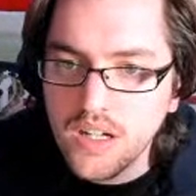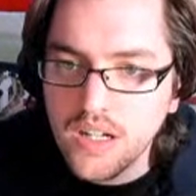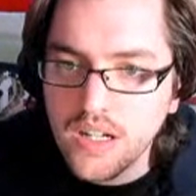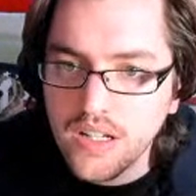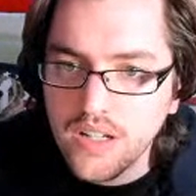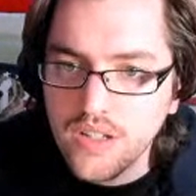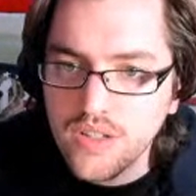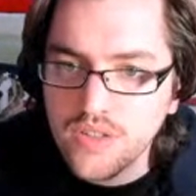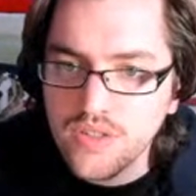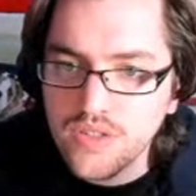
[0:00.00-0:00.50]

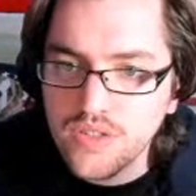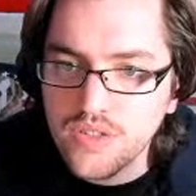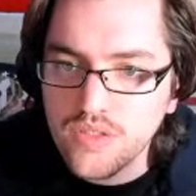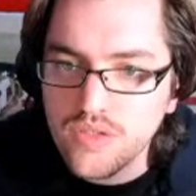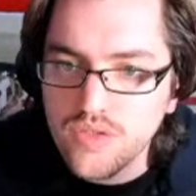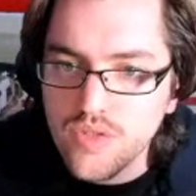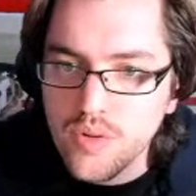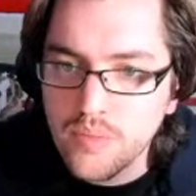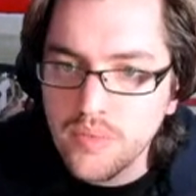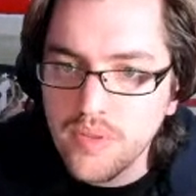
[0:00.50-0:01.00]
Custom
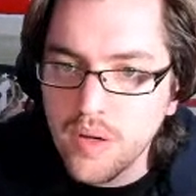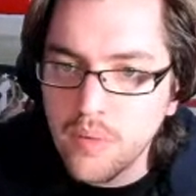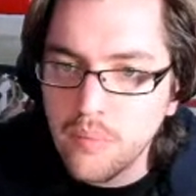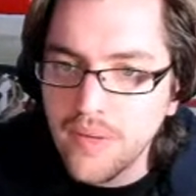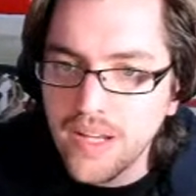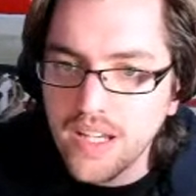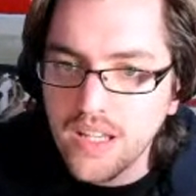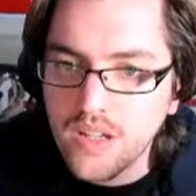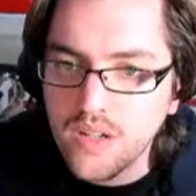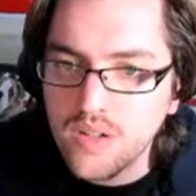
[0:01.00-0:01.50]
drop down
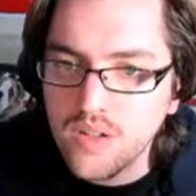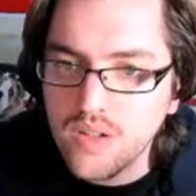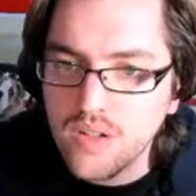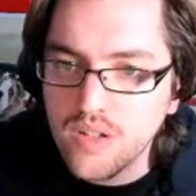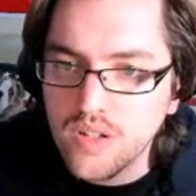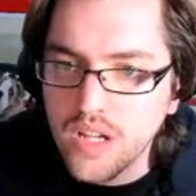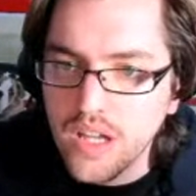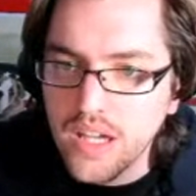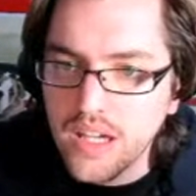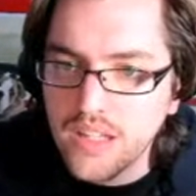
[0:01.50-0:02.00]
menu.
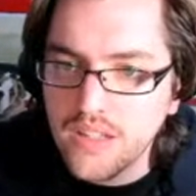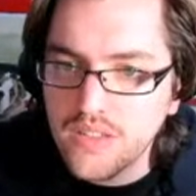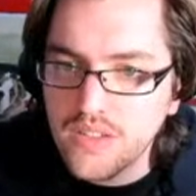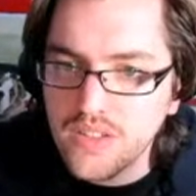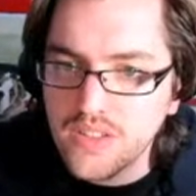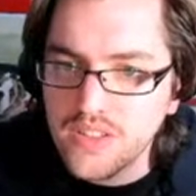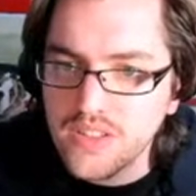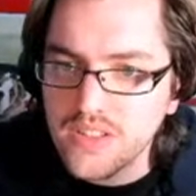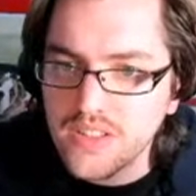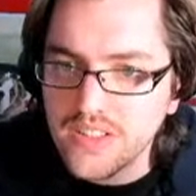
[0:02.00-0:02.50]
Okay,
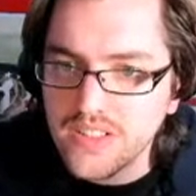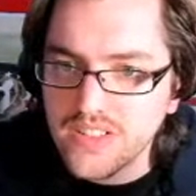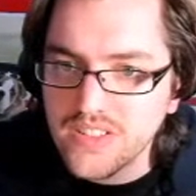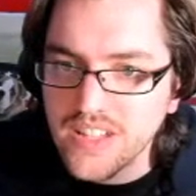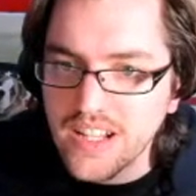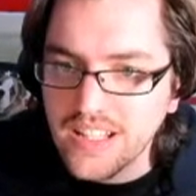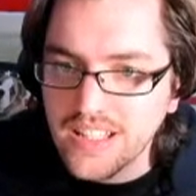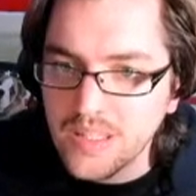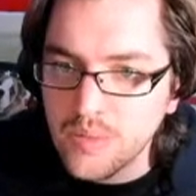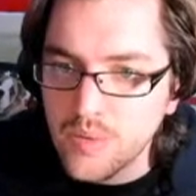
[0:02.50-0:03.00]
this is
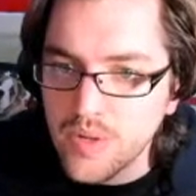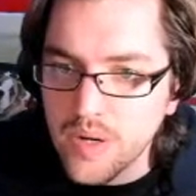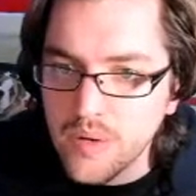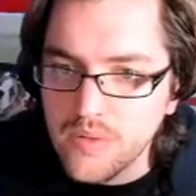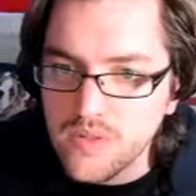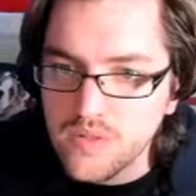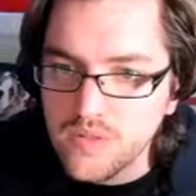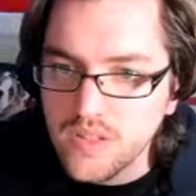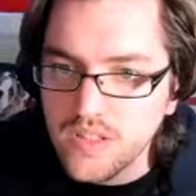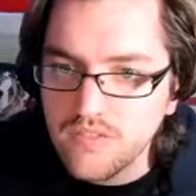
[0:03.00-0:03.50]
exactly what I
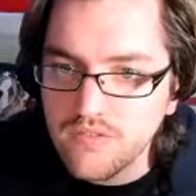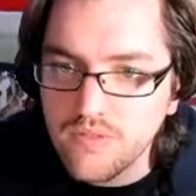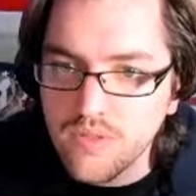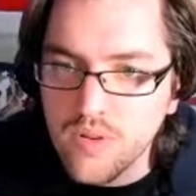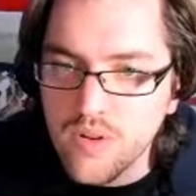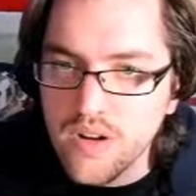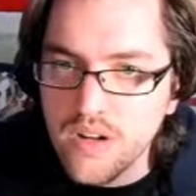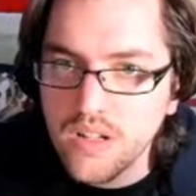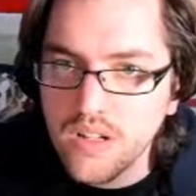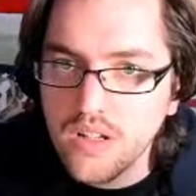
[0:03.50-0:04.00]
was
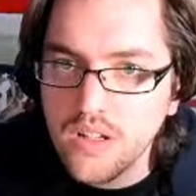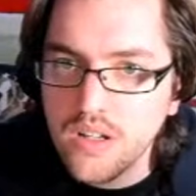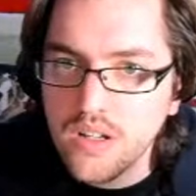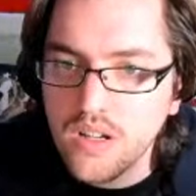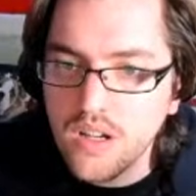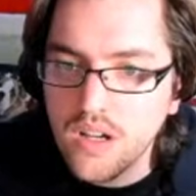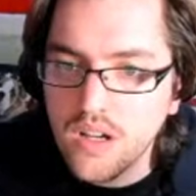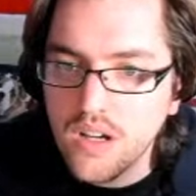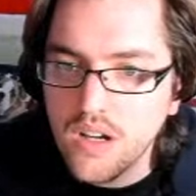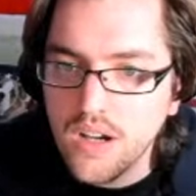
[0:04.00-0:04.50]
looking
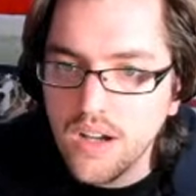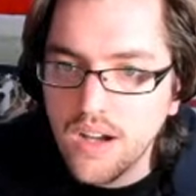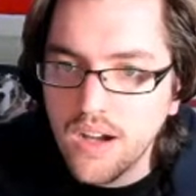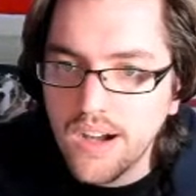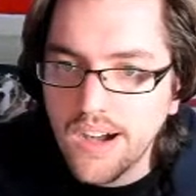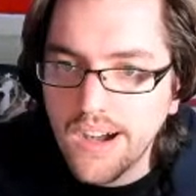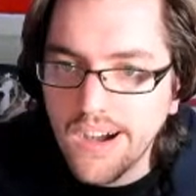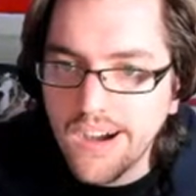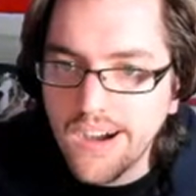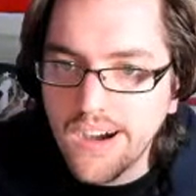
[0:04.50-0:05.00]

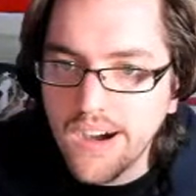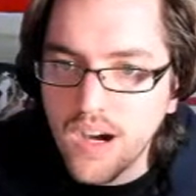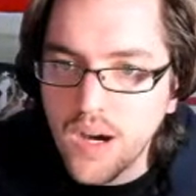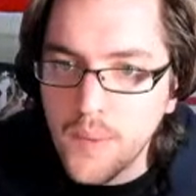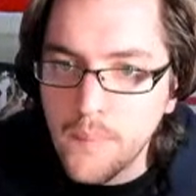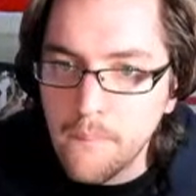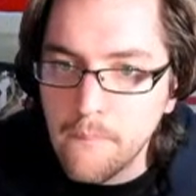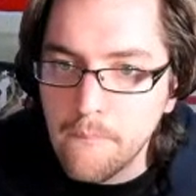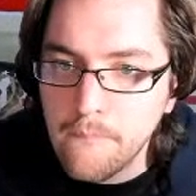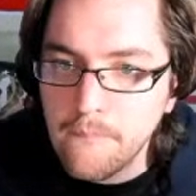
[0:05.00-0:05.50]
for.
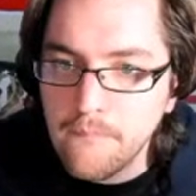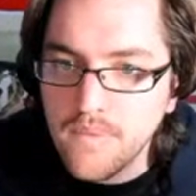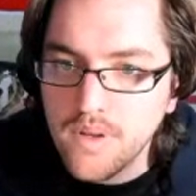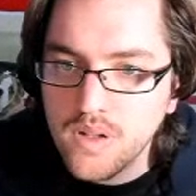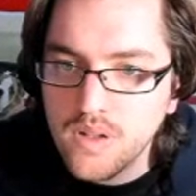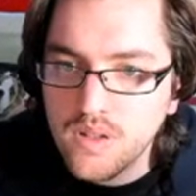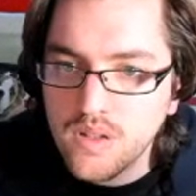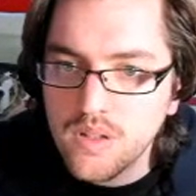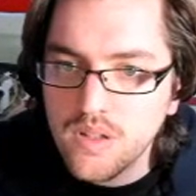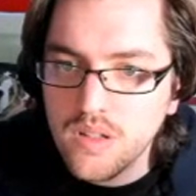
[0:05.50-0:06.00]

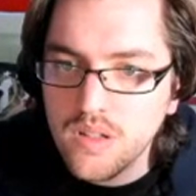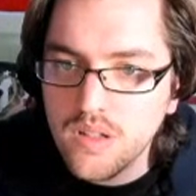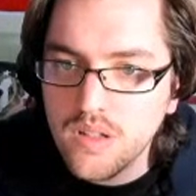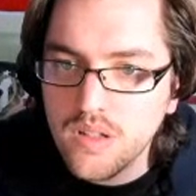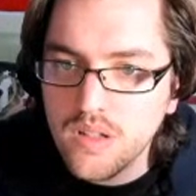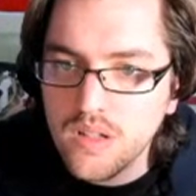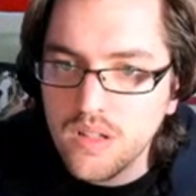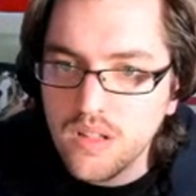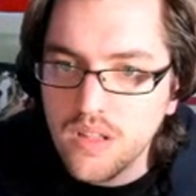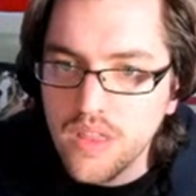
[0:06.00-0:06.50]

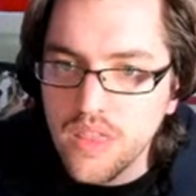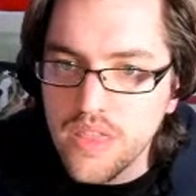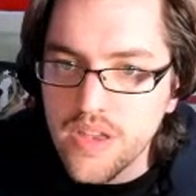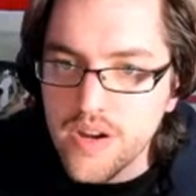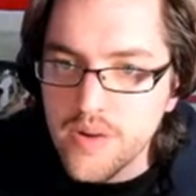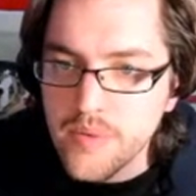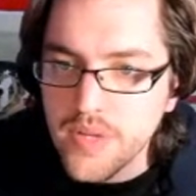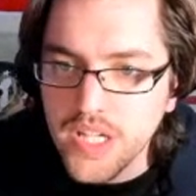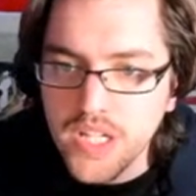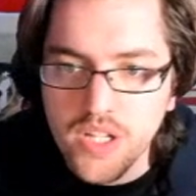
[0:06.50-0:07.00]
There
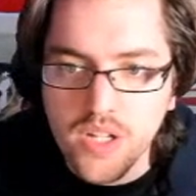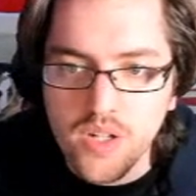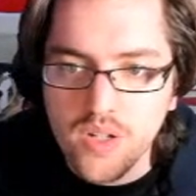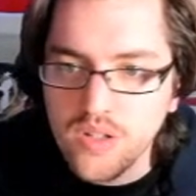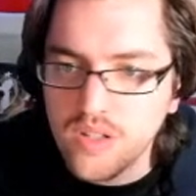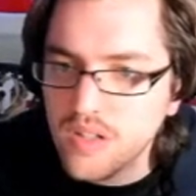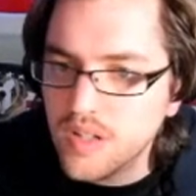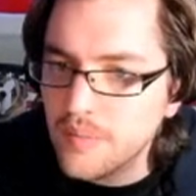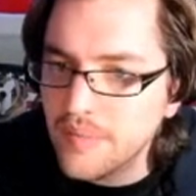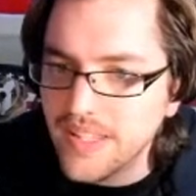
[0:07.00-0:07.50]
we go.
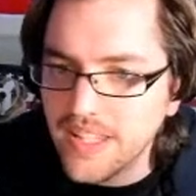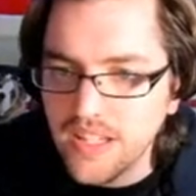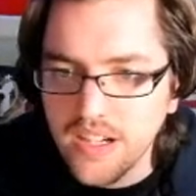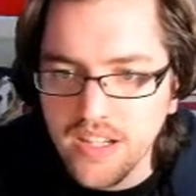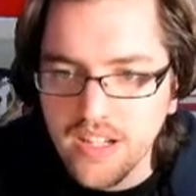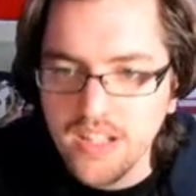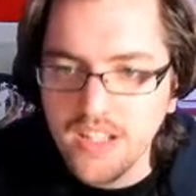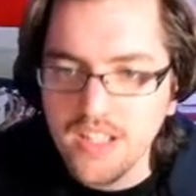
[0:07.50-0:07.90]
Oh my god.